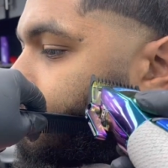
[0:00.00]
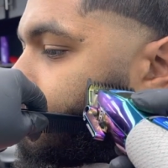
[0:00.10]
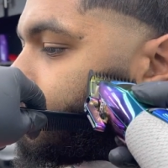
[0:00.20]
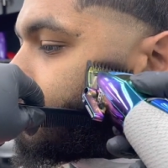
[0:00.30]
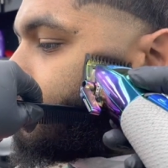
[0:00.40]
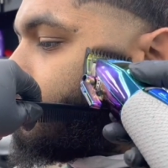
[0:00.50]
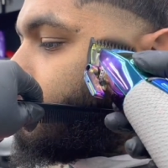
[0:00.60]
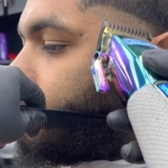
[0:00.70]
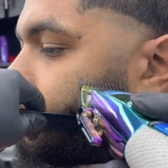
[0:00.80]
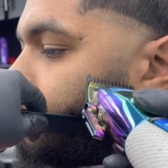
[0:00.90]
I go ahead
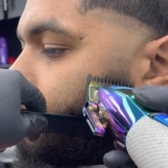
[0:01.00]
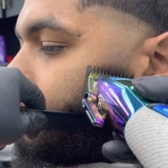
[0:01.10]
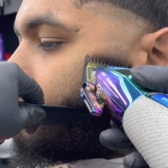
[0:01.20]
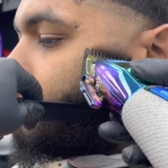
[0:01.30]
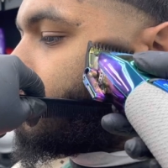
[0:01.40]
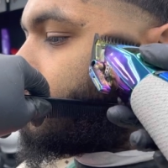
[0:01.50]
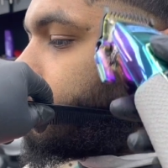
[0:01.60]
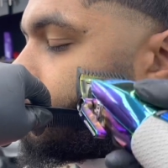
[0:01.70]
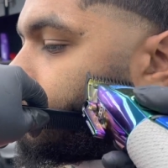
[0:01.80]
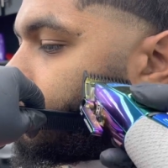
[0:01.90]
and throw my one guard, the
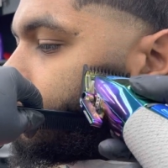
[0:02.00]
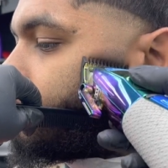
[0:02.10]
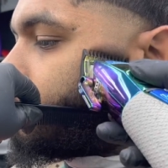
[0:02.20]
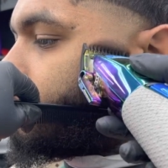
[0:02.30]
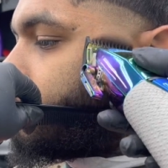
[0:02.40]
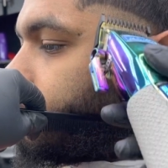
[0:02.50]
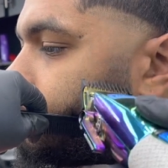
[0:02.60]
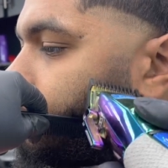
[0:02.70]
lever open,